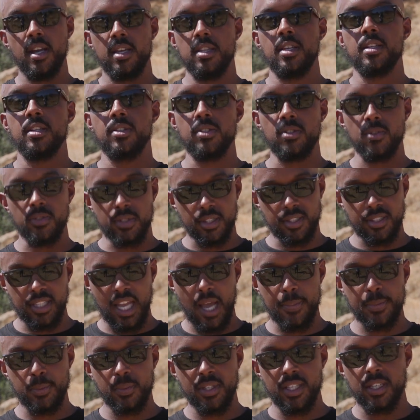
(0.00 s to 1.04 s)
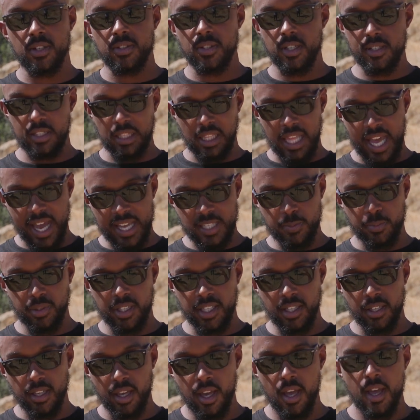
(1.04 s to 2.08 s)
And then as soon as it stops blinking or does the last
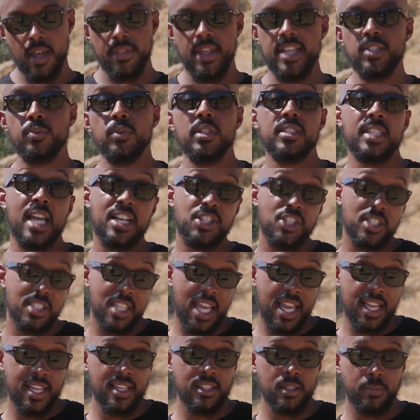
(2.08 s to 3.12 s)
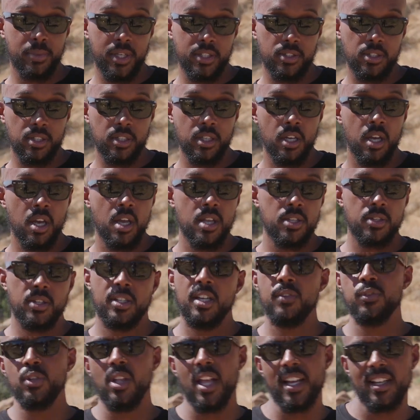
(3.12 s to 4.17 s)
blink, that's when it's actually taking the picture. So it
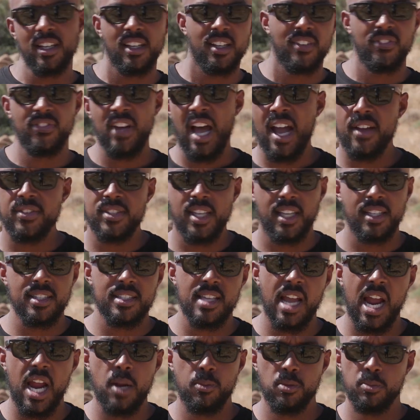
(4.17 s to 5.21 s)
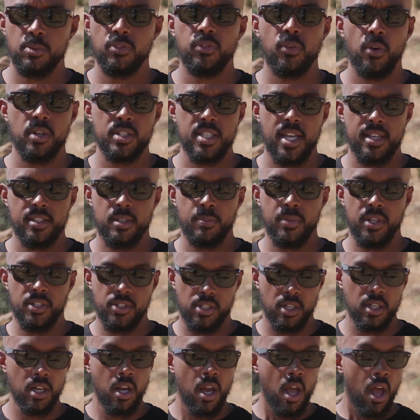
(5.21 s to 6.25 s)
gives you like a five second timer before it takes a
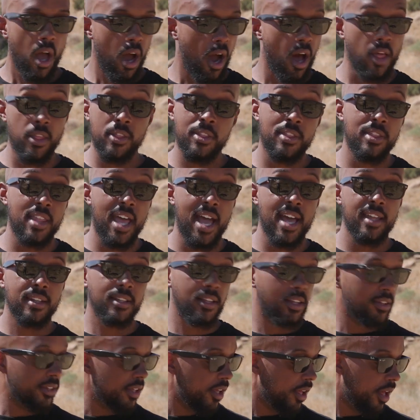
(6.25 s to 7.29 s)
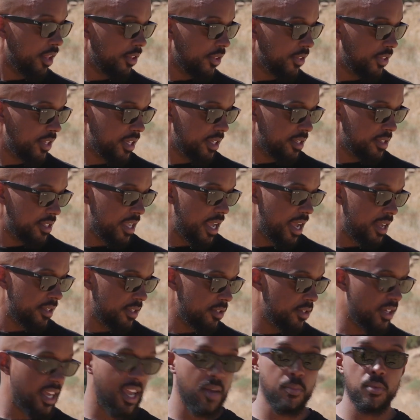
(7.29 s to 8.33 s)
picture. Other than that, other, other thing is
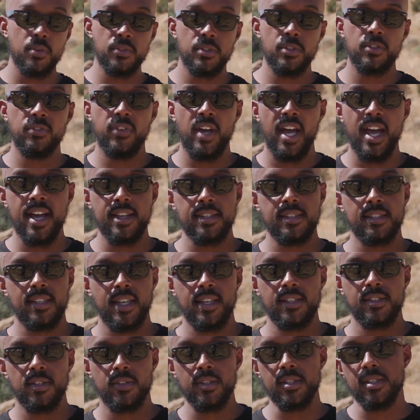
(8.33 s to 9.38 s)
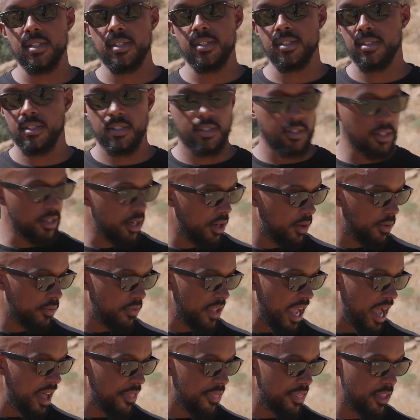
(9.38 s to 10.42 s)
that you can't move too fast. Like, so this is, you know,
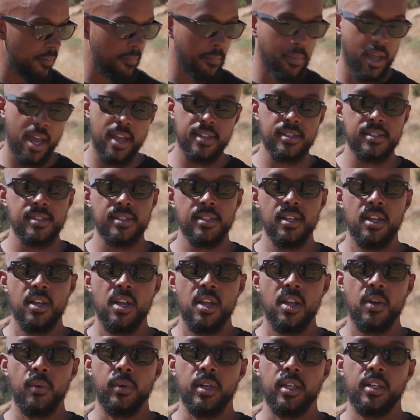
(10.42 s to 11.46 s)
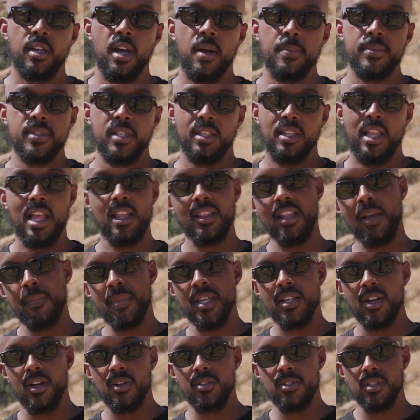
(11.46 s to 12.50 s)
not the best when it comes to let, let
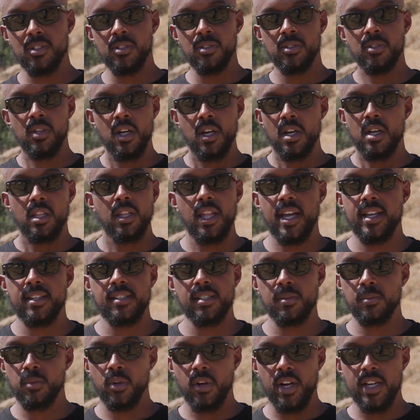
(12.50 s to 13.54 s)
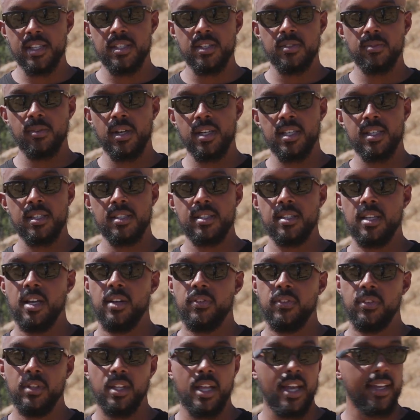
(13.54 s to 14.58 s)
me go do like some crazy running
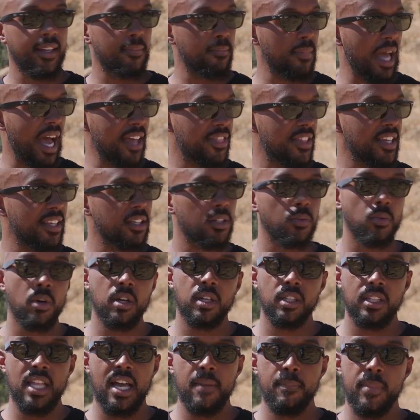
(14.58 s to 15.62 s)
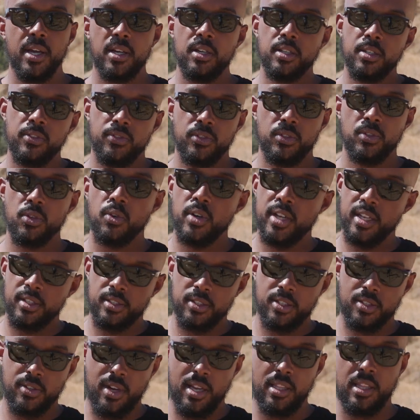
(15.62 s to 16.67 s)
stuff. Like, I think it'll work a lot better if you're doing it in
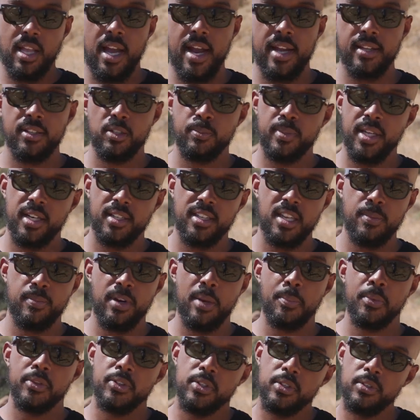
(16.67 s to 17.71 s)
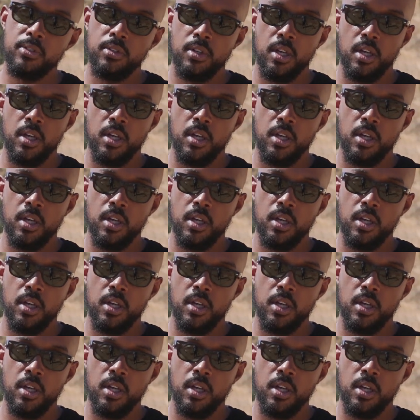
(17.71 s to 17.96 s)
a straight line, it'll be able to keep up with you.